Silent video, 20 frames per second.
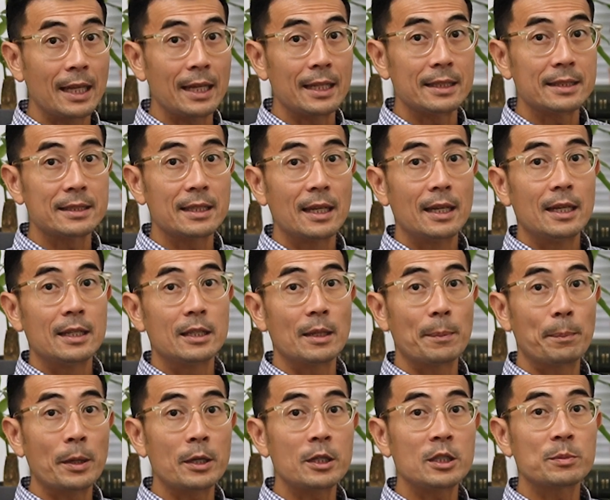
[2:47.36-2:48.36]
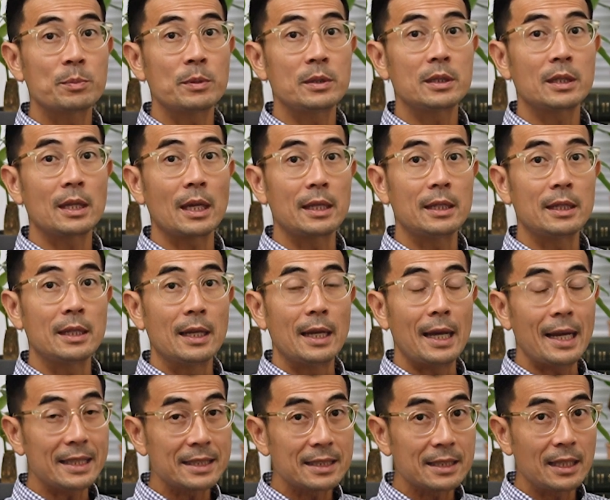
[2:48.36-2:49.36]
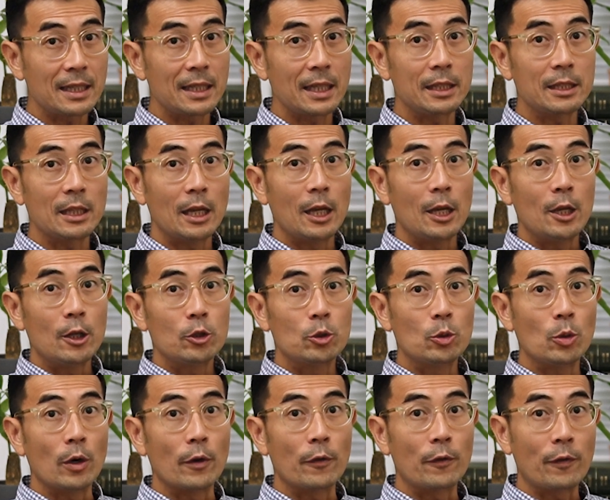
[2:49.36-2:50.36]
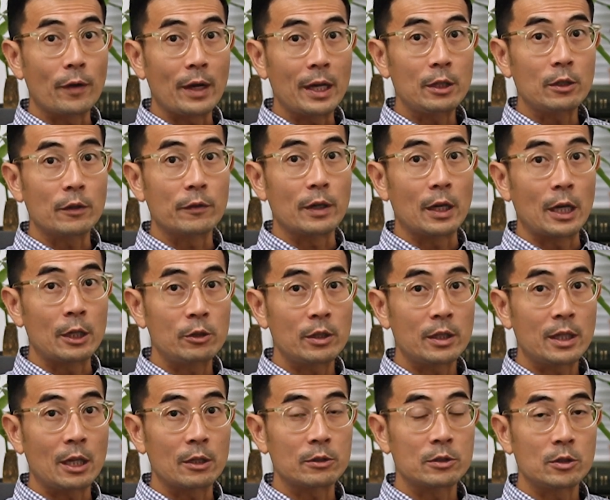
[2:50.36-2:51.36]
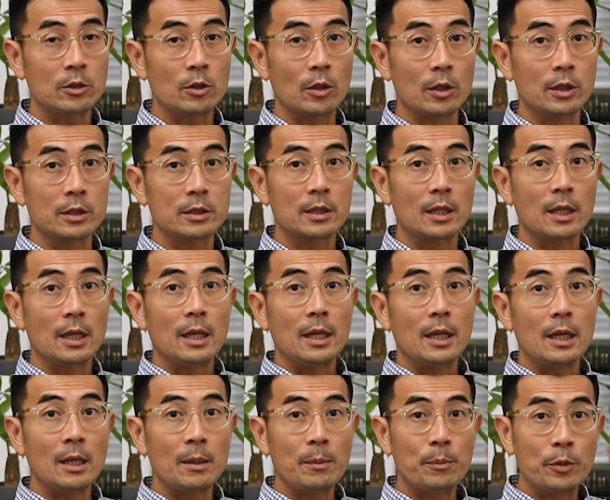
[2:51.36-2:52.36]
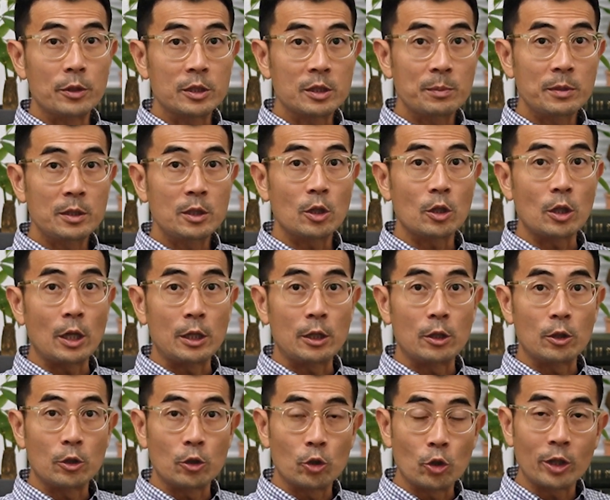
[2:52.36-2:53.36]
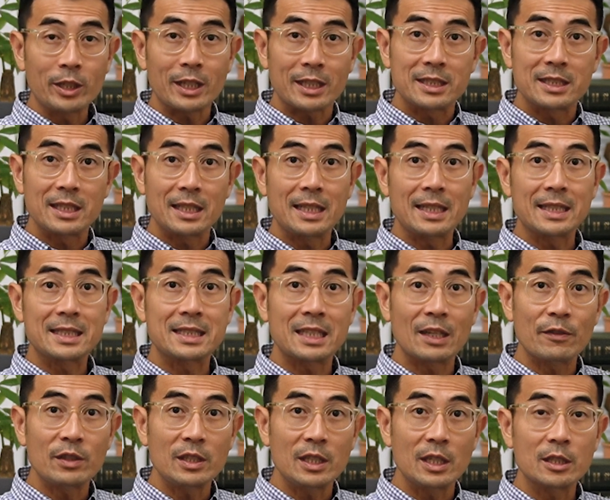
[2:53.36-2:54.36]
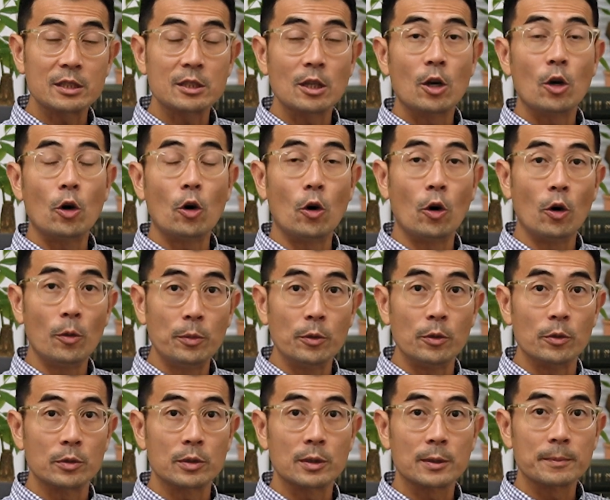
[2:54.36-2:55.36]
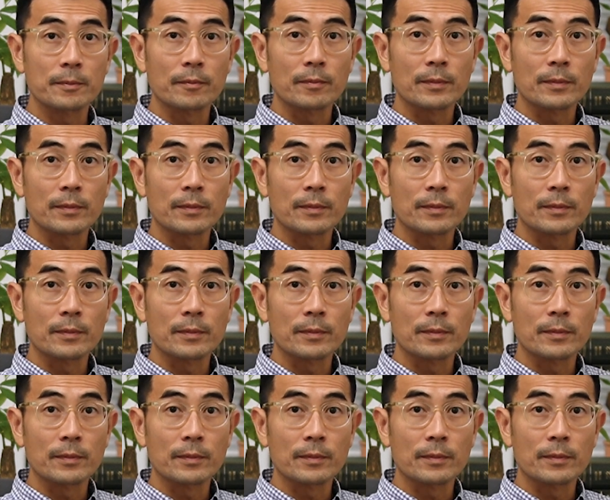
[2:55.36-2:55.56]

case, the punishment can escalate to a fine of $100,000, imprisonment and not exceeding 7 years, or both.